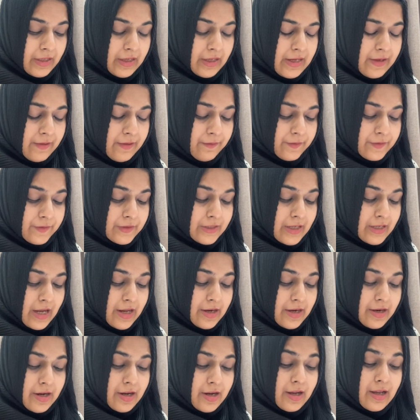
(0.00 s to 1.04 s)
if
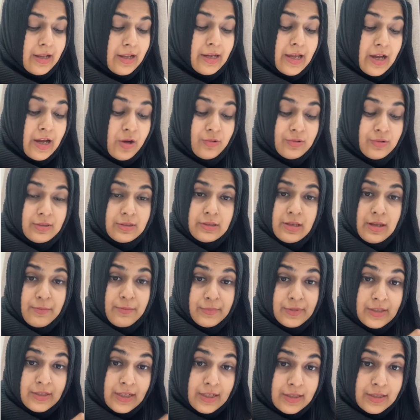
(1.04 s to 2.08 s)
Sarah allows them
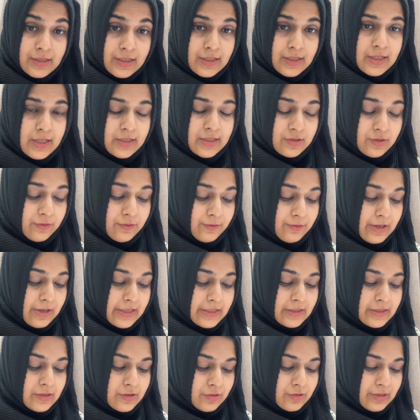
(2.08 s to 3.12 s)
60 days of credit,